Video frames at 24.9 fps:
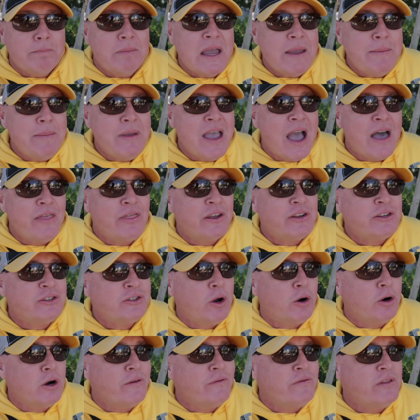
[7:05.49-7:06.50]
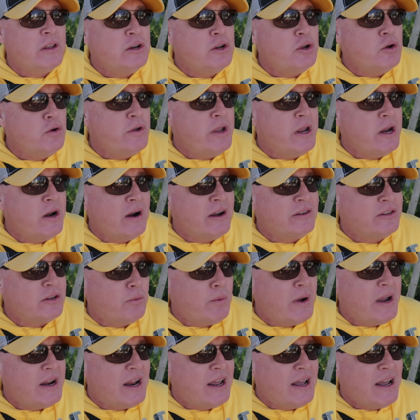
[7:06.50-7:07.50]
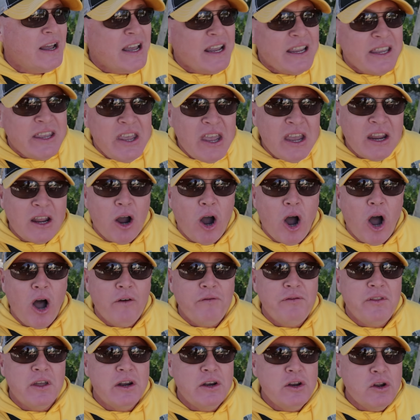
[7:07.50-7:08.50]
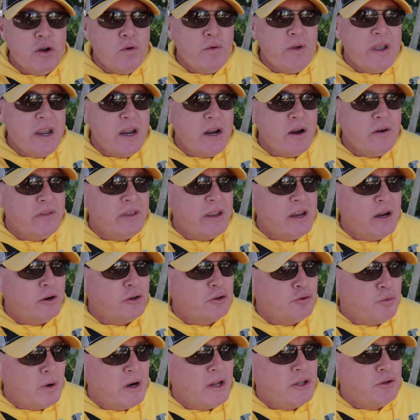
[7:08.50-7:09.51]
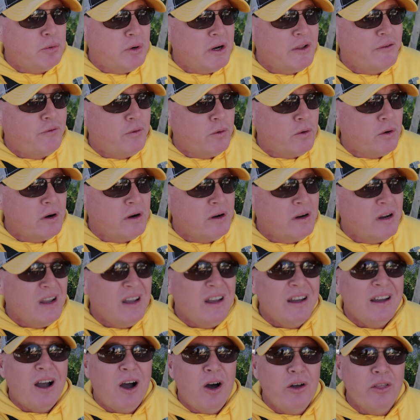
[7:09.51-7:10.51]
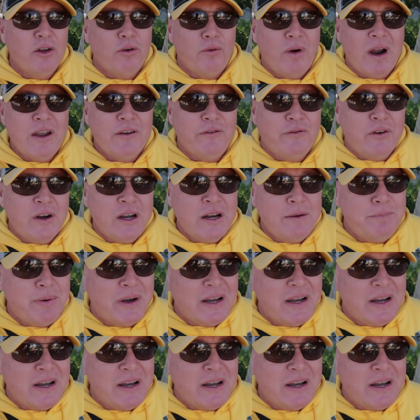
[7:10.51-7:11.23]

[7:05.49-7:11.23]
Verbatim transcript: maybe at the start of the new year as a way to kick off the new year, the year twenty twenty-four, on the right foot.